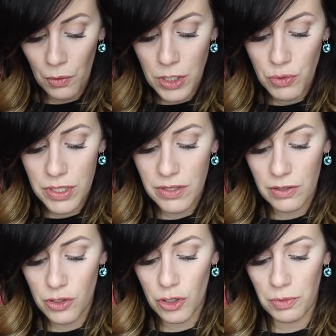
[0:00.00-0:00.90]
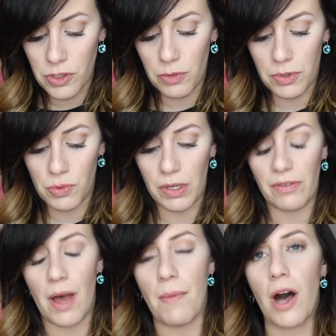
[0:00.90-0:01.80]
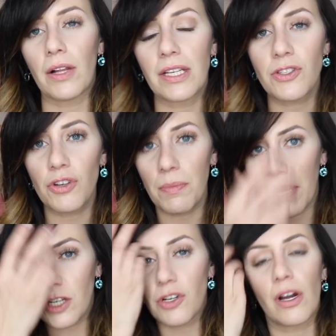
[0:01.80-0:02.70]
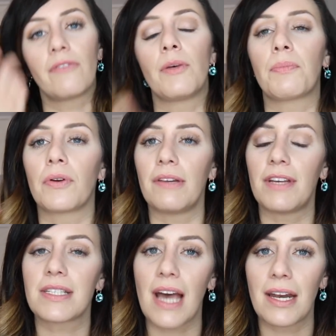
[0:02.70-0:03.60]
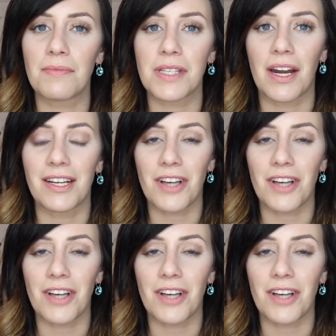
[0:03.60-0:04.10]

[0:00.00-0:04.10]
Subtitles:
which was super, super sweet of them. I'll insert a picture of the previous items that I